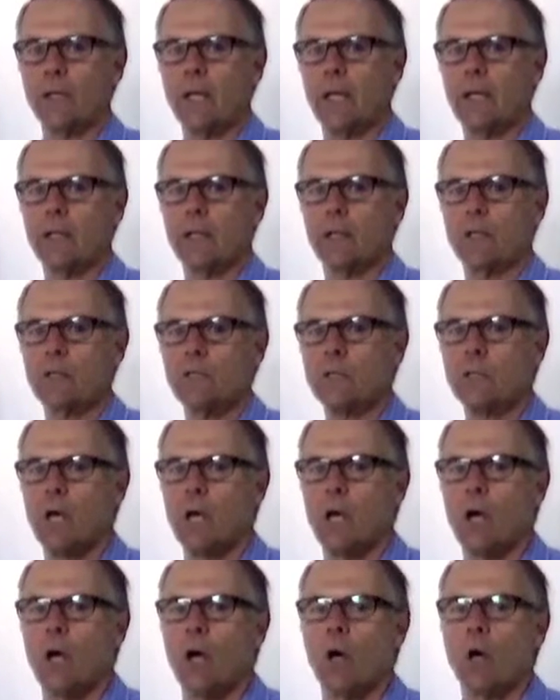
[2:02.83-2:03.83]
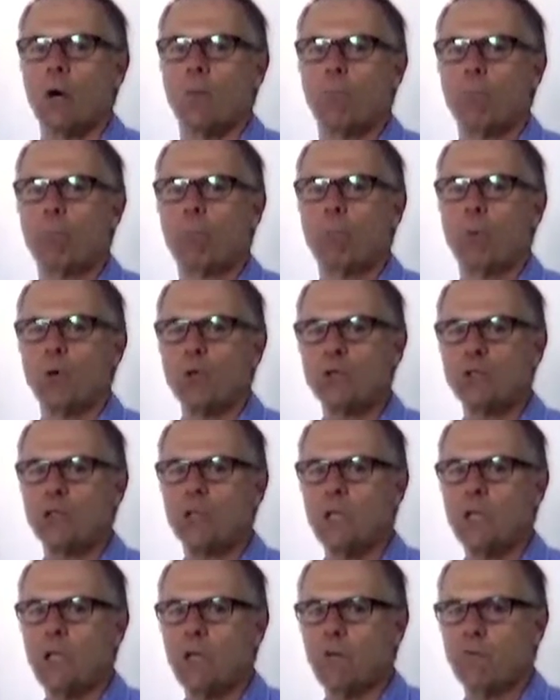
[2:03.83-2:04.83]
it like this, push the
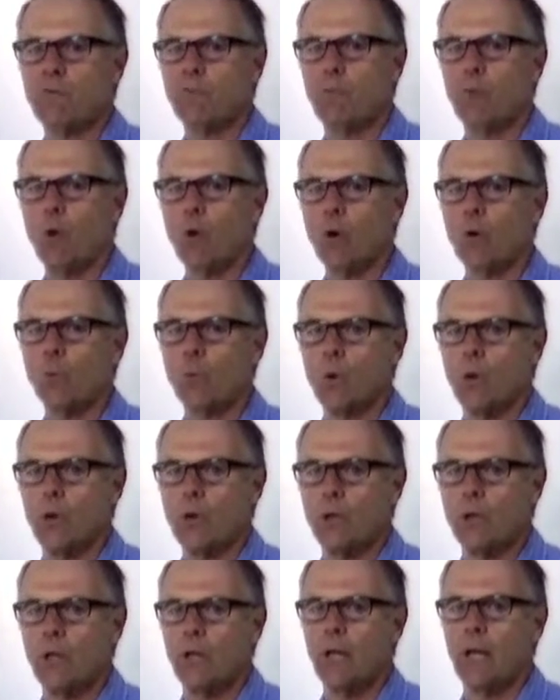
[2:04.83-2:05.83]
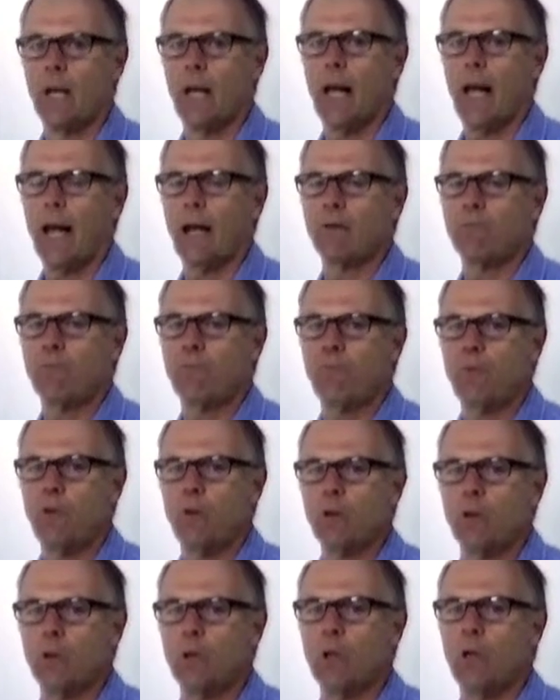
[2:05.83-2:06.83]
knee forward and
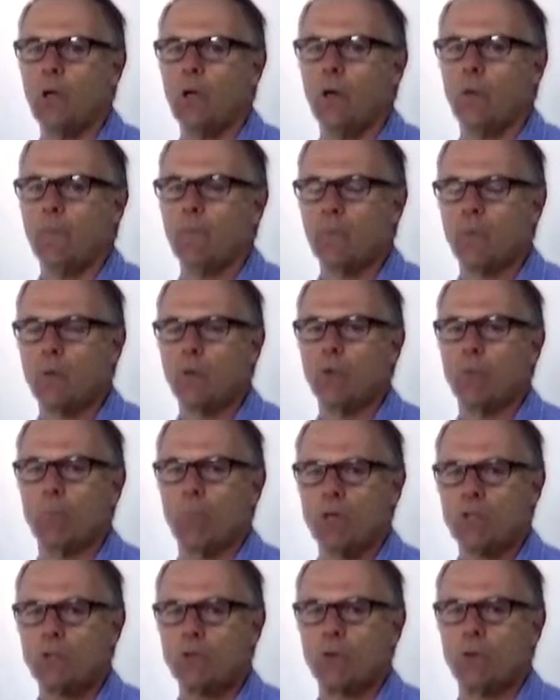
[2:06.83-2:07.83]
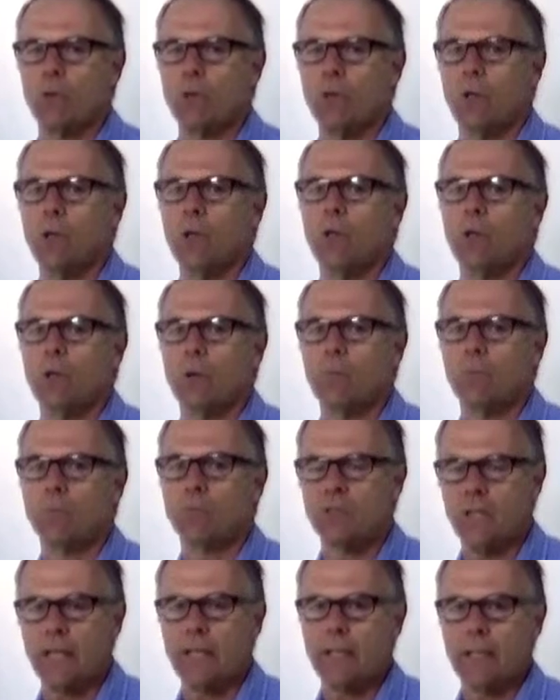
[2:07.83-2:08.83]
feel your muscle
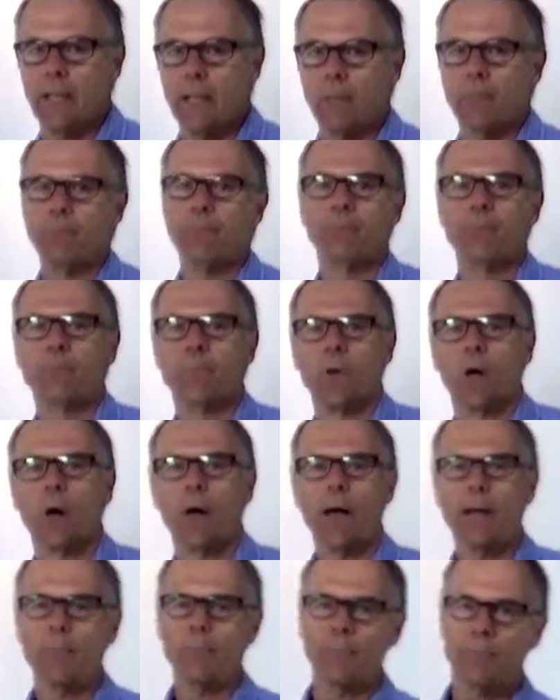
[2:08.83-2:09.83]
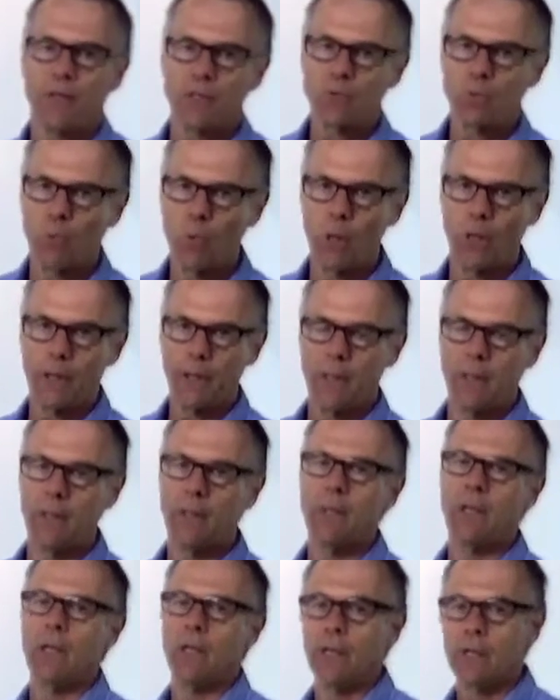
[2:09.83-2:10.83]
tightening. All right, that's one.
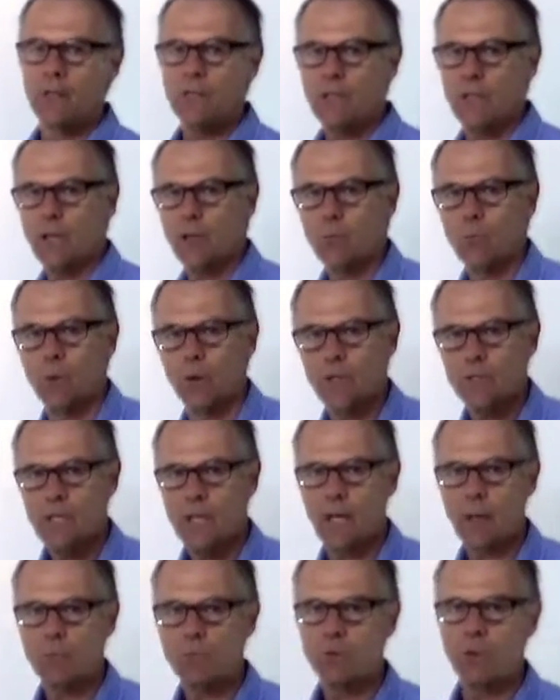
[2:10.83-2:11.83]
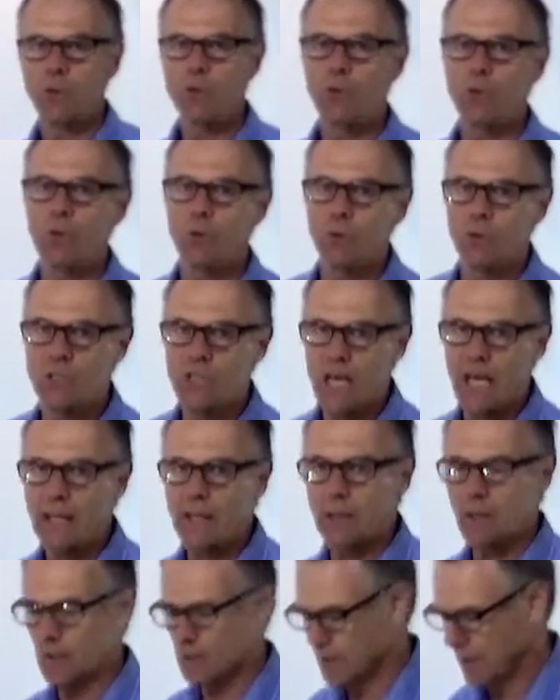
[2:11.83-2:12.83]
The second one is hamstrings. You can do
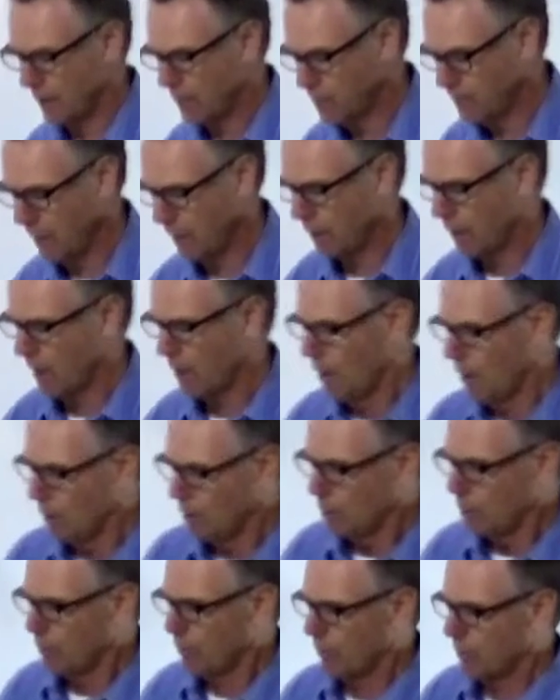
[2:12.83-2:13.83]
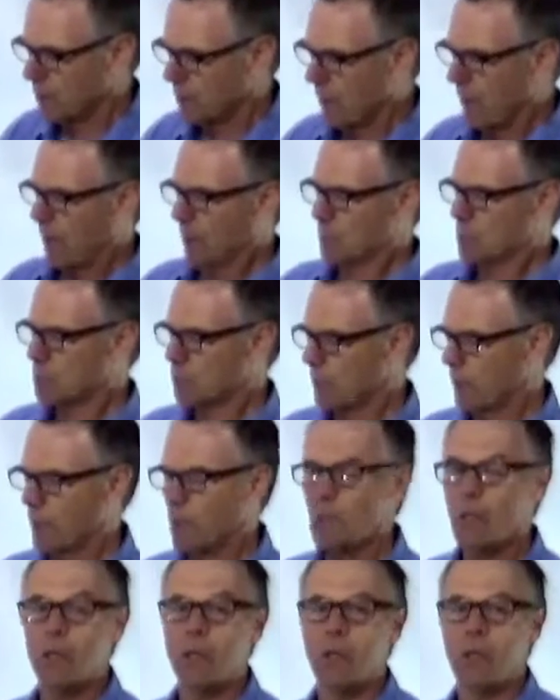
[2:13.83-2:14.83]
exactly the same thing. You put the
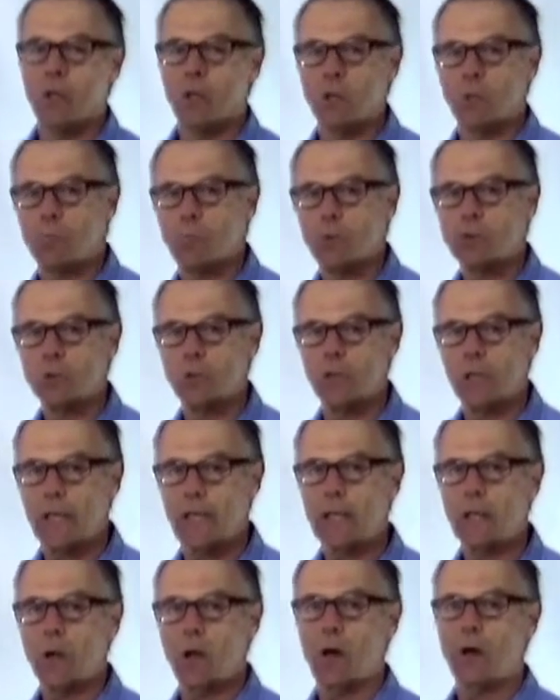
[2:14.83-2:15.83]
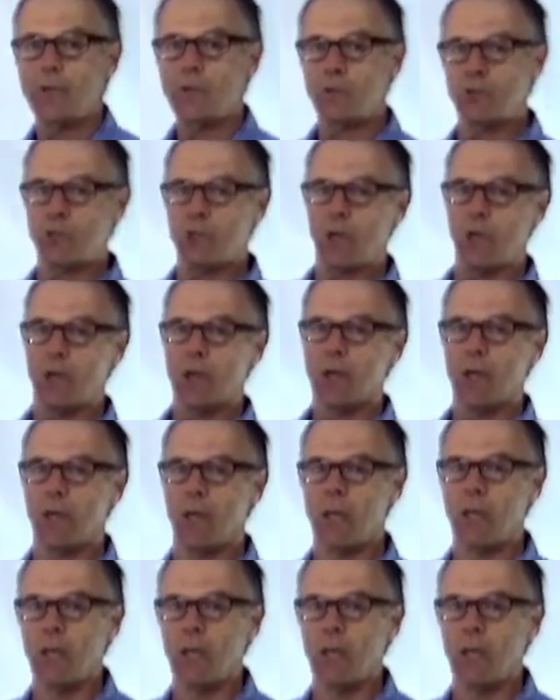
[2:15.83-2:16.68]
hamstring, you put your leg on the chair,